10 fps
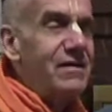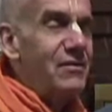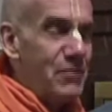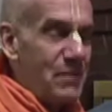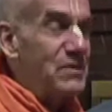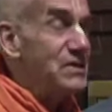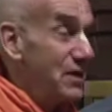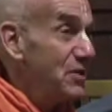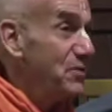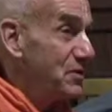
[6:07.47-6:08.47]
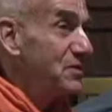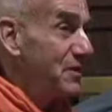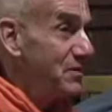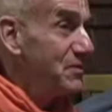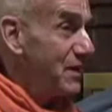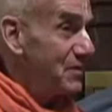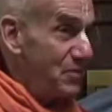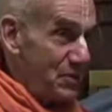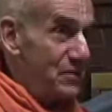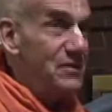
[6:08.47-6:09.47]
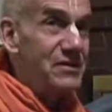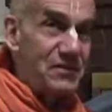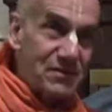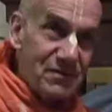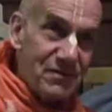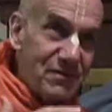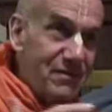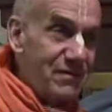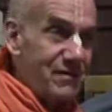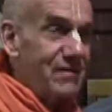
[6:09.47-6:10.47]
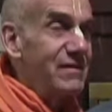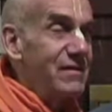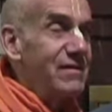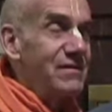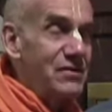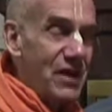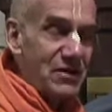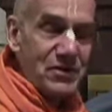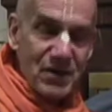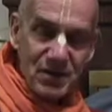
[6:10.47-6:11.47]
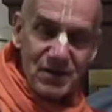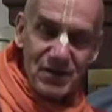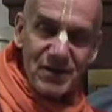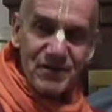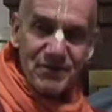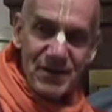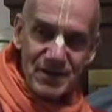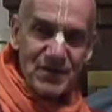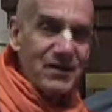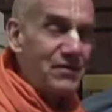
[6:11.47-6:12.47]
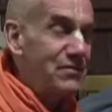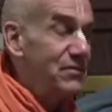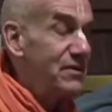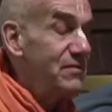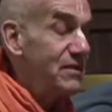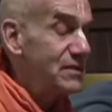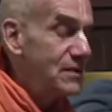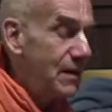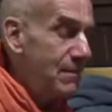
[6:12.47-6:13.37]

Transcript: representing Krishna. He was like Krishna's Shakshat Hari right there in front of us.